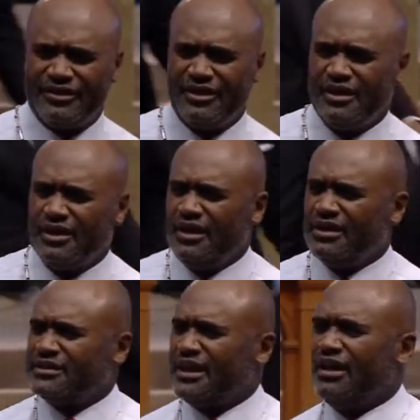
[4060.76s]
say, God,
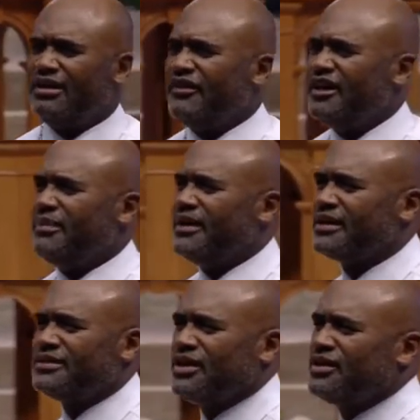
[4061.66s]
if anybody can turn it
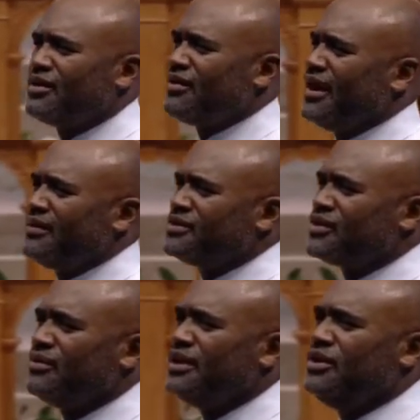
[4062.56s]
around, it's only you.